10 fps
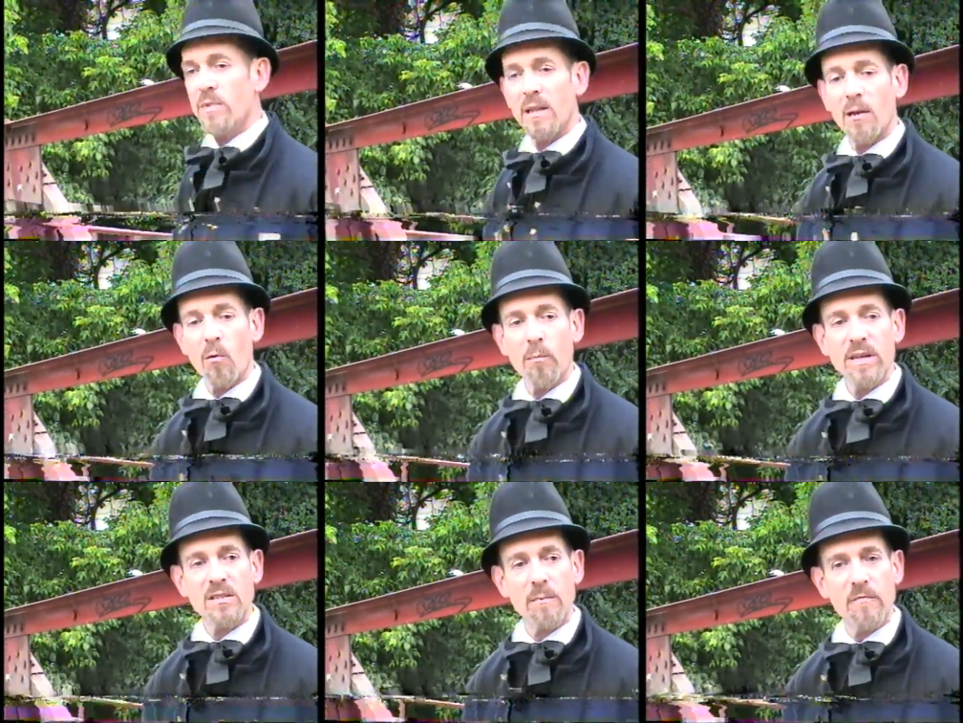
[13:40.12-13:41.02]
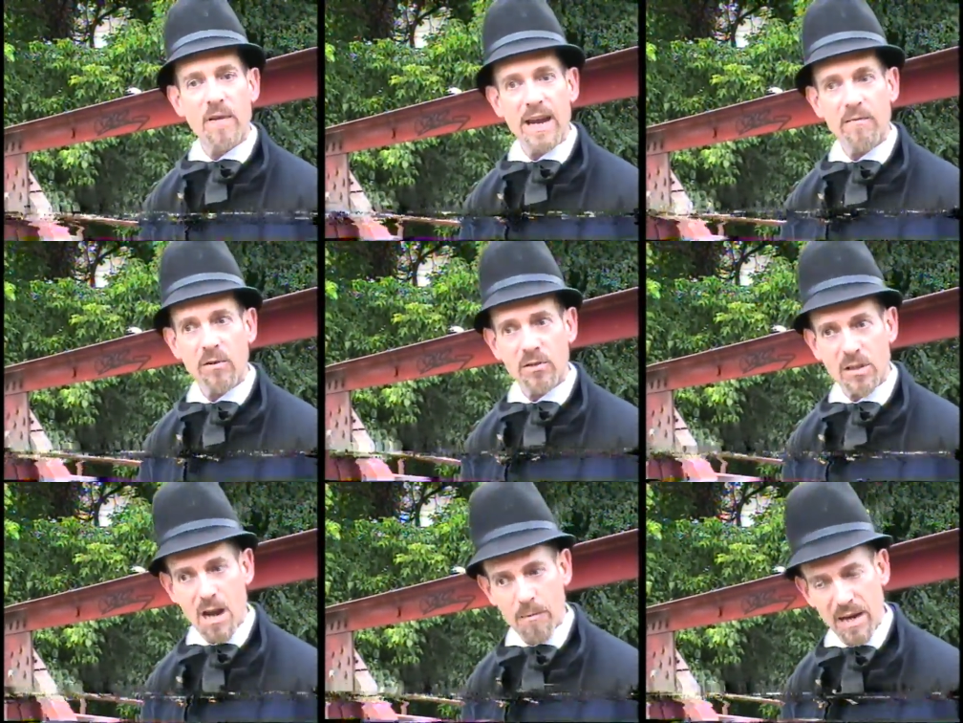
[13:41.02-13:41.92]
that there will be some favors
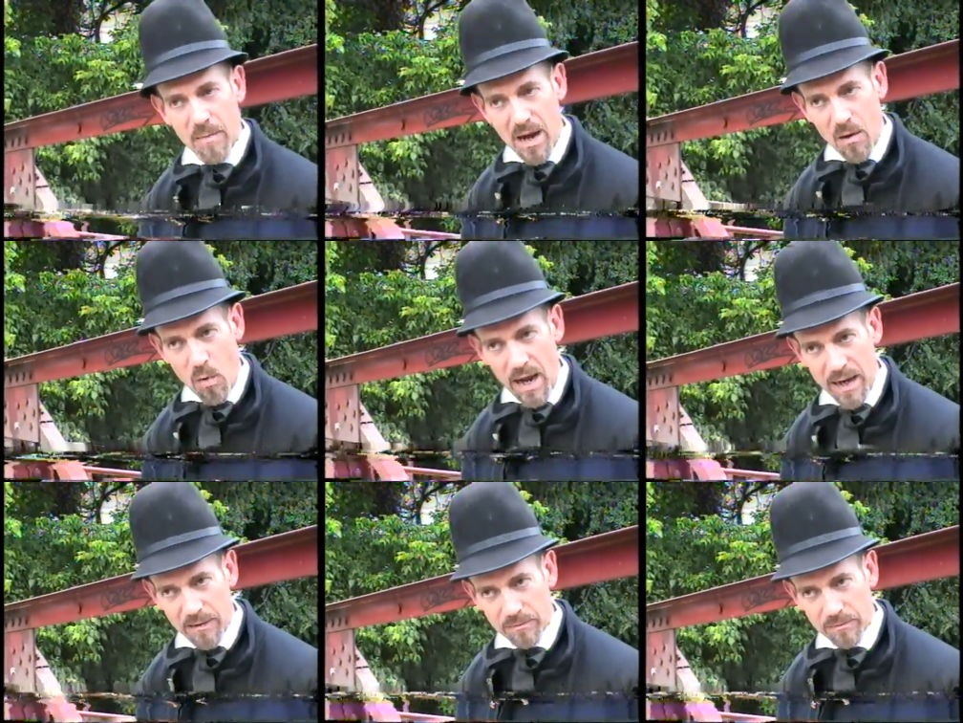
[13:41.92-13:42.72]
coming my way."